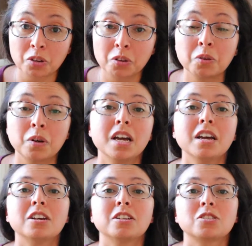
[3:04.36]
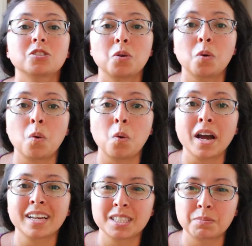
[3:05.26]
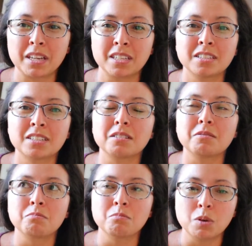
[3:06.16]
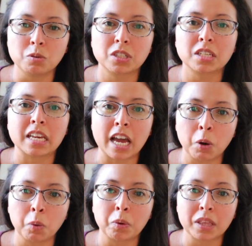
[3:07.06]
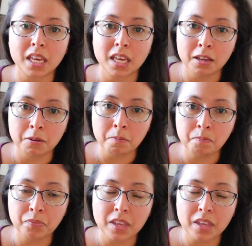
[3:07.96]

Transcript: through, so I spend most of the hour with him.